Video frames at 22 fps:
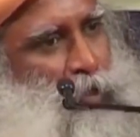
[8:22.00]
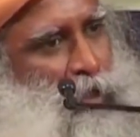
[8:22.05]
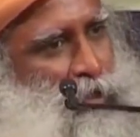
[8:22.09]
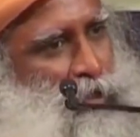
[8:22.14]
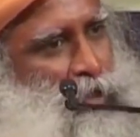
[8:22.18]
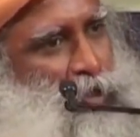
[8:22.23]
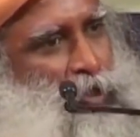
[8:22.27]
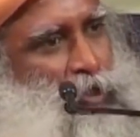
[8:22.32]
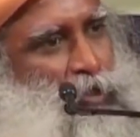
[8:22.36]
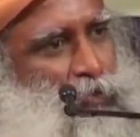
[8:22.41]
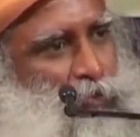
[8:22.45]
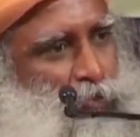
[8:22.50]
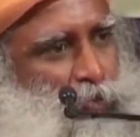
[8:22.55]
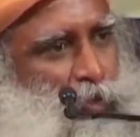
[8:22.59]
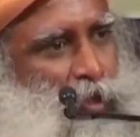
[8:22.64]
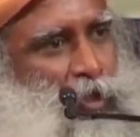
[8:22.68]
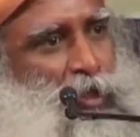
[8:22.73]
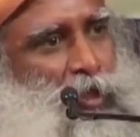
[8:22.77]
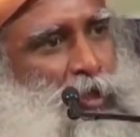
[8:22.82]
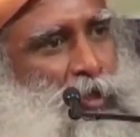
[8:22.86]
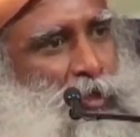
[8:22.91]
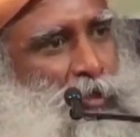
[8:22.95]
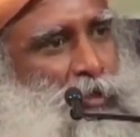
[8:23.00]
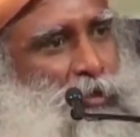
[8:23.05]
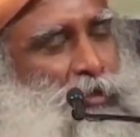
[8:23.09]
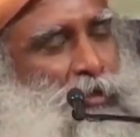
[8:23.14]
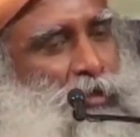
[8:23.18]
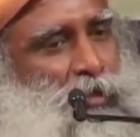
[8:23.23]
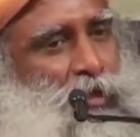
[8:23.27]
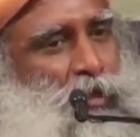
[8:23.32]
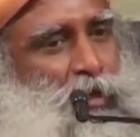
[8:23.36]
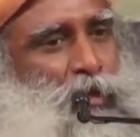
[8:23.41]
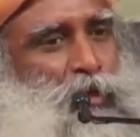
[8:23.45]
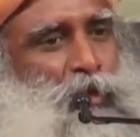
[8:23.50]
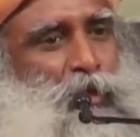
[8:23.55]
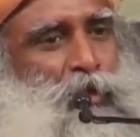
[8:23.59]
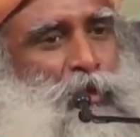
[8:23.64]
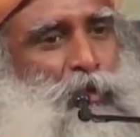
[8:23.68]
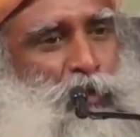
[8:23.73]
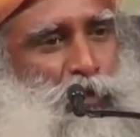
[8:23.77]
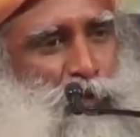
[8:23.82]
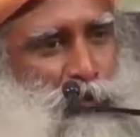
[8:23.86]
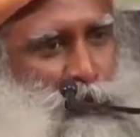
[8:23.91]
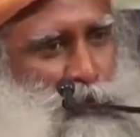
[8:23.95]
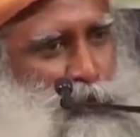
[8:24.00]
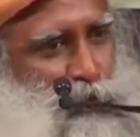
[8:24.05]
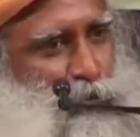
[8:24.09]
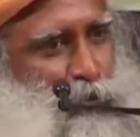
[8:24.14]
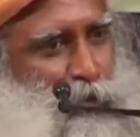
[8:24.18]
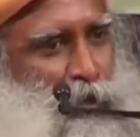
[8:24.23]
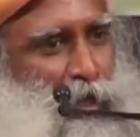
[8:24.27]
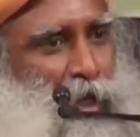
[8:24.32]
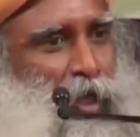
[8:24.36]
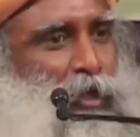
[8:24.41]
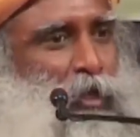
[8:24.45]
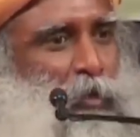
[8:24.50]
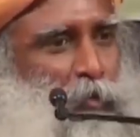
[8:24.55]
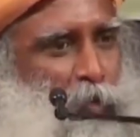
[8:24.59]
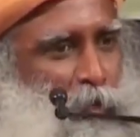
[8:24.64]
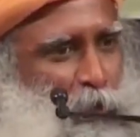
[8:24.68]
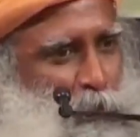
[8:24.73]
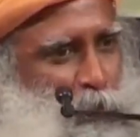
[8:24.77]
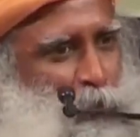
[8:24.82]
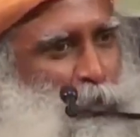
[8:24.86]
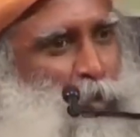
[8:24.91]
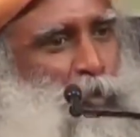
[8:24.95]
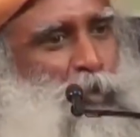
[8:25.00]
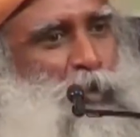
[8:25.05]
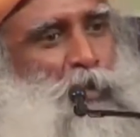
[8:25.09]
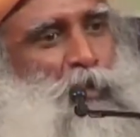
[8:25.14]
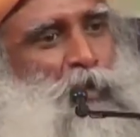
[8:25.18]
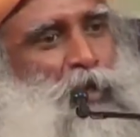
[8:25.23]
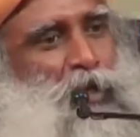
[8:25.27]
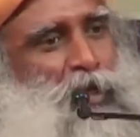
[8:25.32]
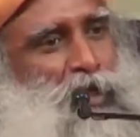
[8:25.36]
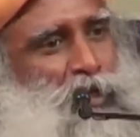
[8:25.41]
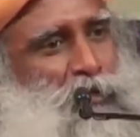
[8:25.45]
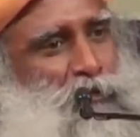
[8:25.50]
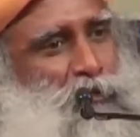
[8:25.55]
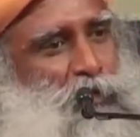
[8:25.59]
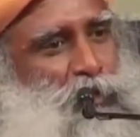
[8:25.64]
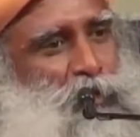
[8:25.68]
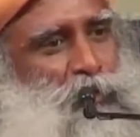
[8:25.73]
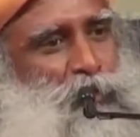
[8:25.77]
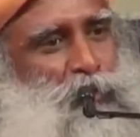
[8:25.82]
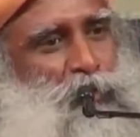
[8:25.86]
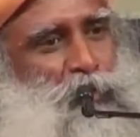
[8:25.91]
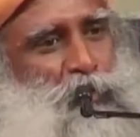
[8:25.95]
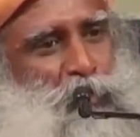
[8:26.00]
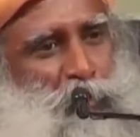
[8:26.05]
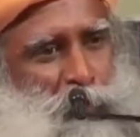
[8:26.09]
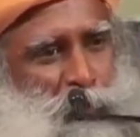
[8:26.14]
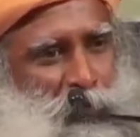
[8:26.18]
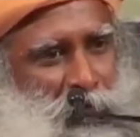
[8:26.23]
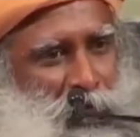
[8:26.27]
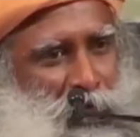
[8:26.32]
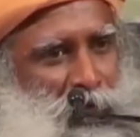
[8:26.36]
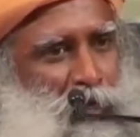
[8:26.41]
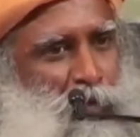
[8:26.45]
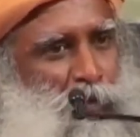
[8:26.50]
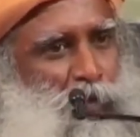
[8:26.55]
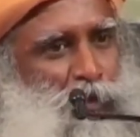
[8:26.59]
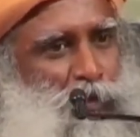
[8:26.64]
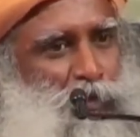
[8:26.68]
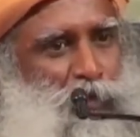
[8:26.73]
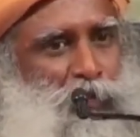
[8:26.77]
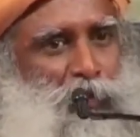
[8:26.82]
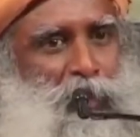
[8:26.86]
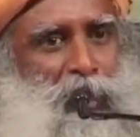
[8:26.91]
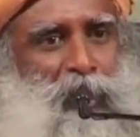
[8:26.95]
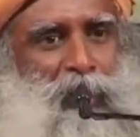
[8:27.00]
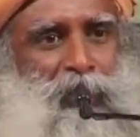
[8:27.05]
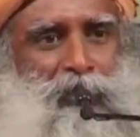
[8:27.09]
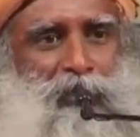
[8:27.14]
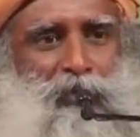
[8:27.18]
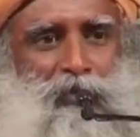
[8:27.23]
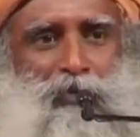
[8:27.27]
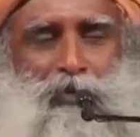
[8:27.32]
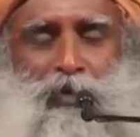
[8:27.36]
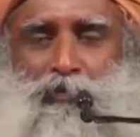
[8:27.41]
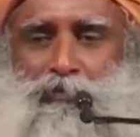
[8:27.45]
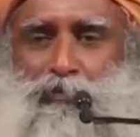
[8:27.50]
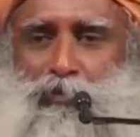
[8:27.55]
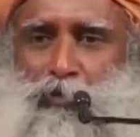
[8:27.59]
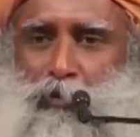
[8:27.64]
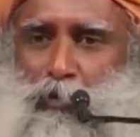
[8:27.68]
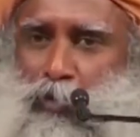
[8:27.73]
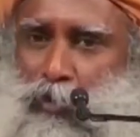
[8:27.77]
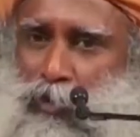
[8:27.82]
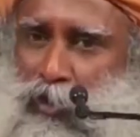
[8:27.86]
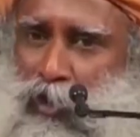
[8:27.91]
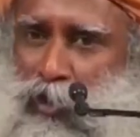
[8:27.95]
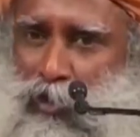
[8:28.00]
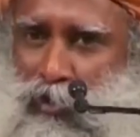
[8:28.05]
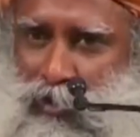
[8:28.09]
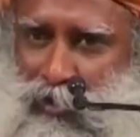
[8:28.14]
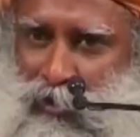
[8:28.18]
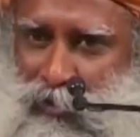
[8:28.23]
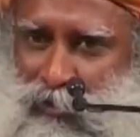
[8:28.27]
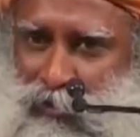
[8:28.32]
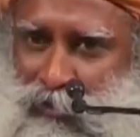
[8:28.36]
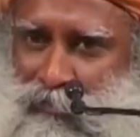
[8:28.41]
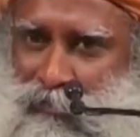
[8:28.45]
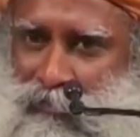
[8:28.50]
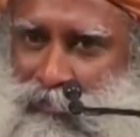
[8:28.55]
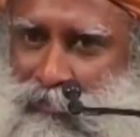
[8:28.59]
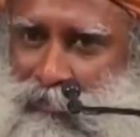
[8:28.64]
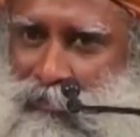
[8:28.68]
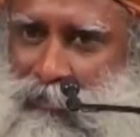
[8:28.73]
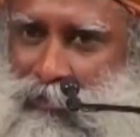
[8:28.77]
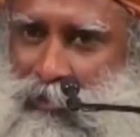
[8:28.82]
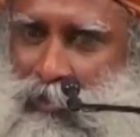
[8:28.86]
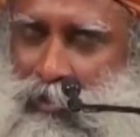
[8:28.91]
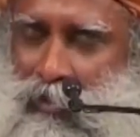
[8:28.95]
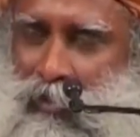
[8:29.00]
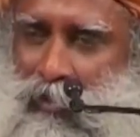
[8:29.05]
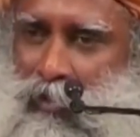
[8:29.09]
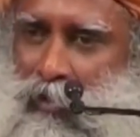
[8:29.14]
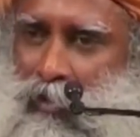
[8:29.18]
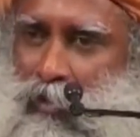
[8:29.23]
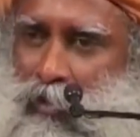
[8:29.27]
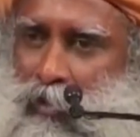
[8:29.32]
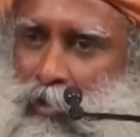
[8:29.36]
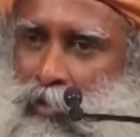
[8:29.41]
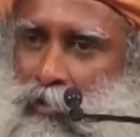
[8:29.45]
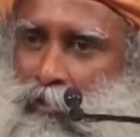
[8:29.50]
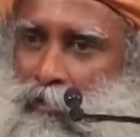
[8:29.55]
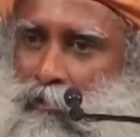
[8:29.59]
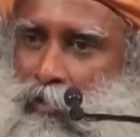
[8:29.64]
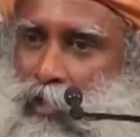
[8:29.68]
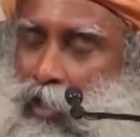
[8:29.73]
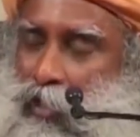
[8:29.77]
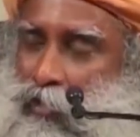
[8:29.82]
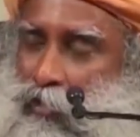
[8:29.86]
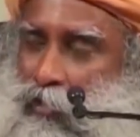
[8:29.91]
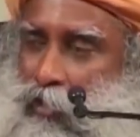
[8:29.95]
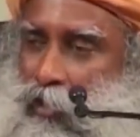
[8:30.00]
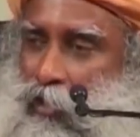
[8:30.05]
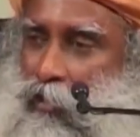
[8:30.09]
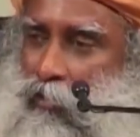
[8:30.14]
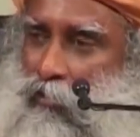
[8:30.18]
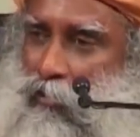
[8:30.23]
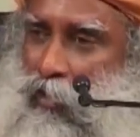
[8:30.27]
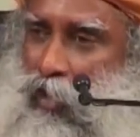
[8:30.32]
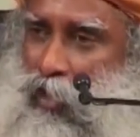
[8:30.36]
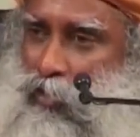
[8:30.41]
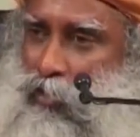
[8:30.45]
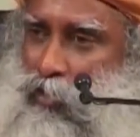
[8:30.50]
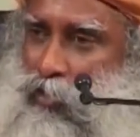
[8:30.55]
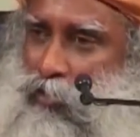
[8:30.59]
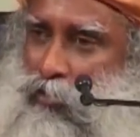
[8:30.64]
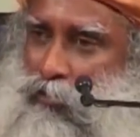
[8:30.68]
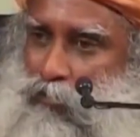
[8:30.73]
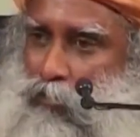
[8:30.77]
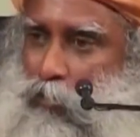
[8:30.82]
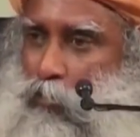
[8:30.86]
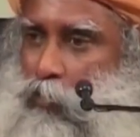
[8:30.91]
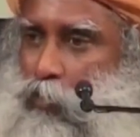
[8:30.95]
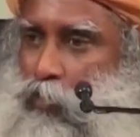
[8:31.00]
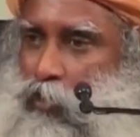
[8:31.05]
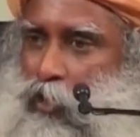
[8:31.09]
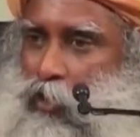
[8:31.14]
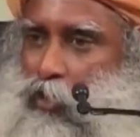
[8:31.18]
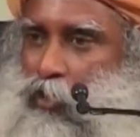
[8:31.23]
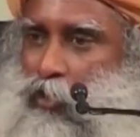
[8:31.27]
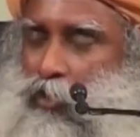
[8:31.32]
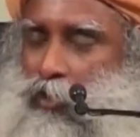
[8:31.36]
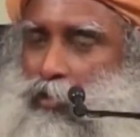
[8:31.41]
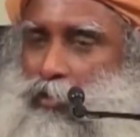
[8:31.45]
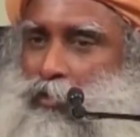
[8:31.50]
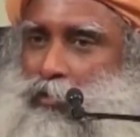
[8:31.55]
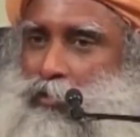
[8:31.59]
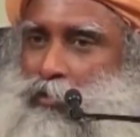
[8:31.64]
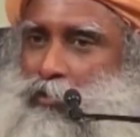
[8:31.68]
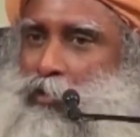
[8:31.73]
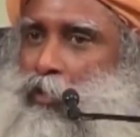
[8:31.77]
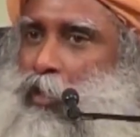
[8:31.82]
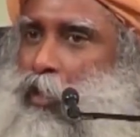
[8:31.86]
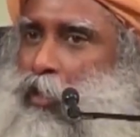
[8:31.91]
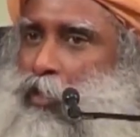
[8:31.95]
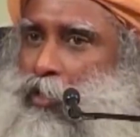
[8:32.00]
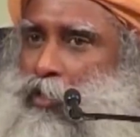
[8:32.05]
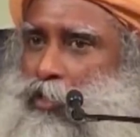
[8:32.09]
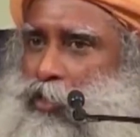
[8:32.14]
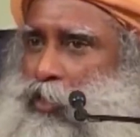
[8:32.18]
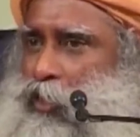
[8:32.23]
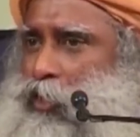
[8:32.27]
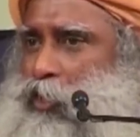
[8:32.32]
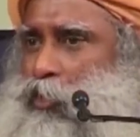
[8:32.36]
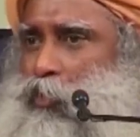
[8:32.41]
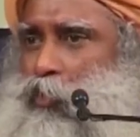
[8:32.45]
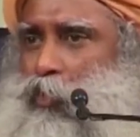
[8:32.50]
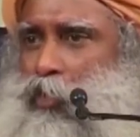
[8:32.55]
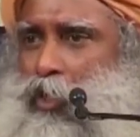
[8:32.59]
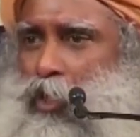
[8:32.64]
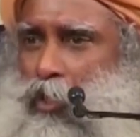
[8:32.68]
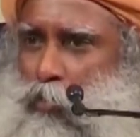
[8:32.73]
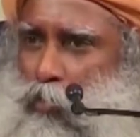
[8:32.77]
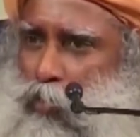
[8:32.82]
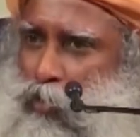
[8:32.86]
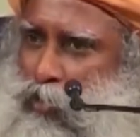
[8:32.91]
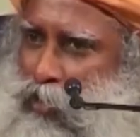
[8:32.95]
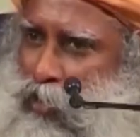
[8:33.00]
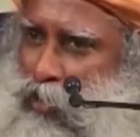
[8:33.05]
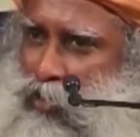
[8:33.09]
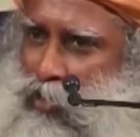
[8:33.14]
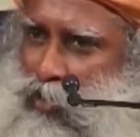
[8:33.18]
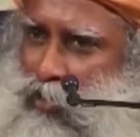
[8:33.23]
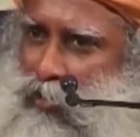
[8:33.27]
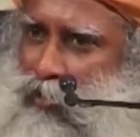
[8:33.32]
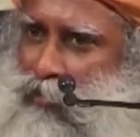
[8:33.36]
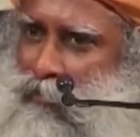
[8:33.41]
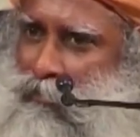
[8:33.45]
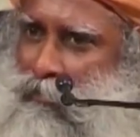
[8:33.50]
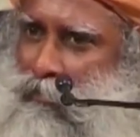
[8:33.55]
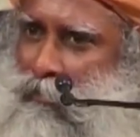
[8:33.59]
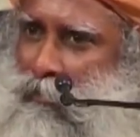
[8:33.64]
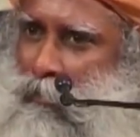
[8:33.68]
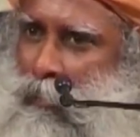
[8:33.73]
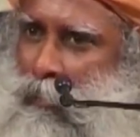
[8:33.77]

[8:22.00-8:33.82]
process of working, you and the people who are working with you should be able to raise to their full potential. When I say rising to full potential, not just work potential,